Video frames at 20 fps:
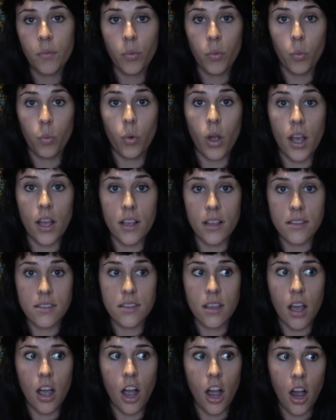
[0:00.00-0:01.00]

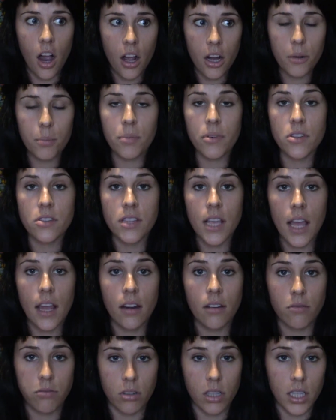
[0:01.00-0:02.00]
was
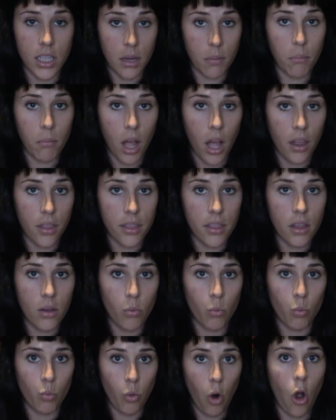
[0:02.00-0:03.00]
100% for like a month
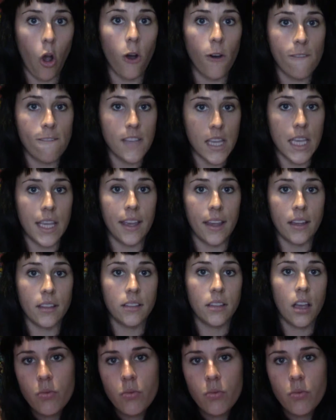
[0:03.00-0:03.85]
raw vegan,